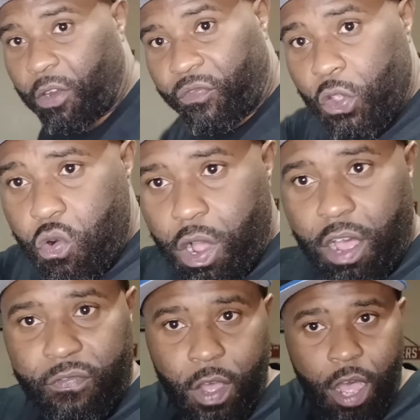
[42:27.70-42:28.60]
view
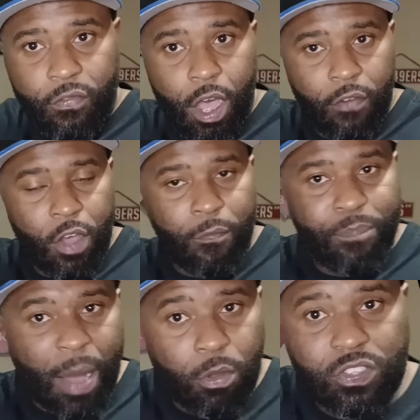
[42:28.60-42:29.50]
of
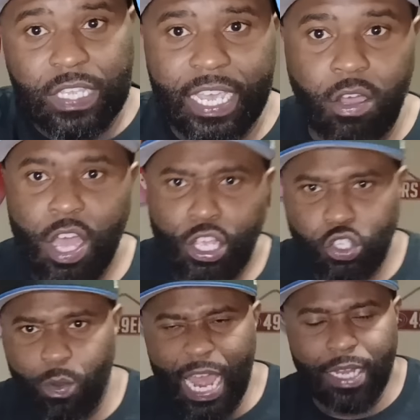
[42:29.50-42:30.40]
Bubble Cell. So
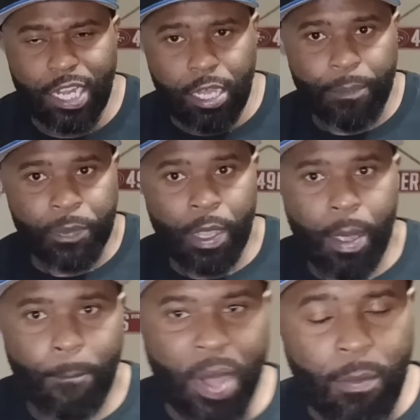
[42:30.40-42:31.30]
when I look,
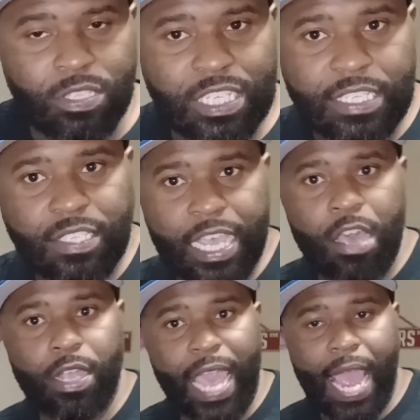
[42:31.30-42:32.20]
Bubbles in the
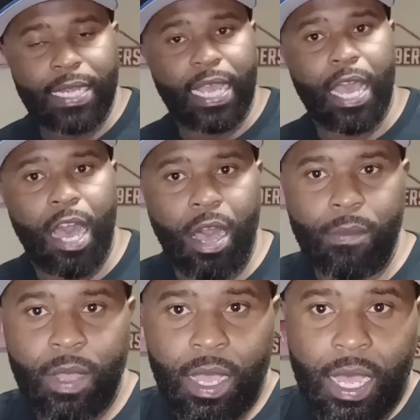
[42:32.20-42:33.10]
cell,
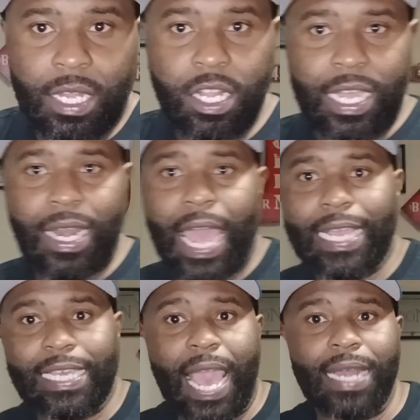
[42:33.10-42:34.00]
goddamn, looking like
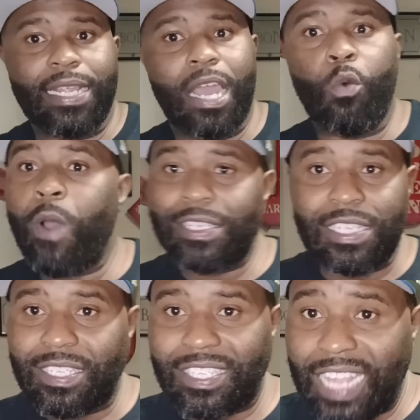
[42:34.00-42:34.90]
goddamn Wesley
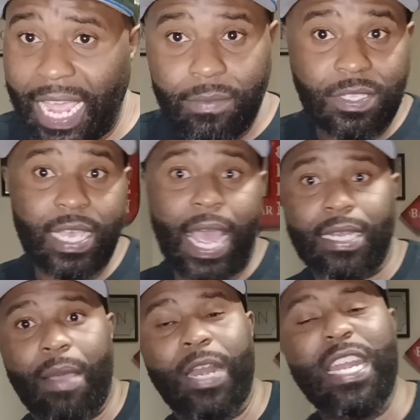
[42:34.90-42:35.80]
Snipes,
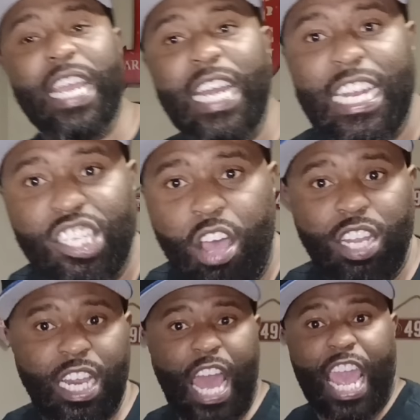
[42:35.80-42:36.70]
goddamn. And that nigga in that junk
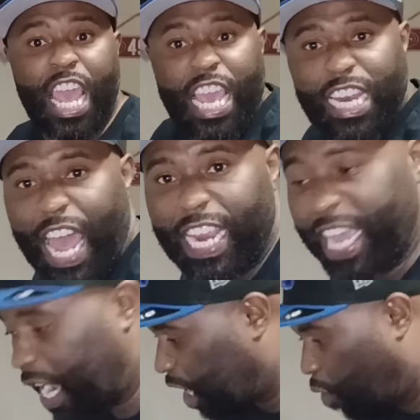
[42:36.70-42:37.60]
looking like, he
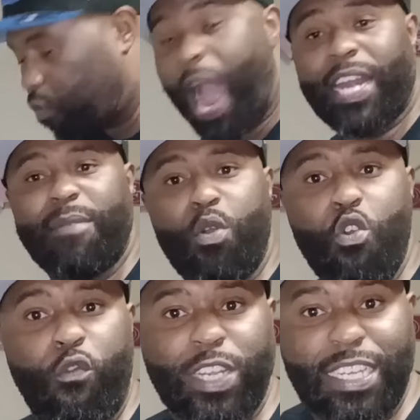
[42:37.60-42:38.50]
had a karate
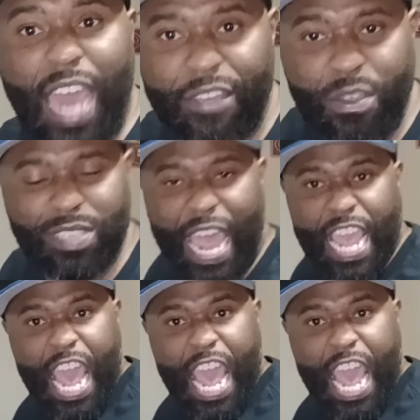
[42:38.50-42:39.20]
move with the knife. He was like,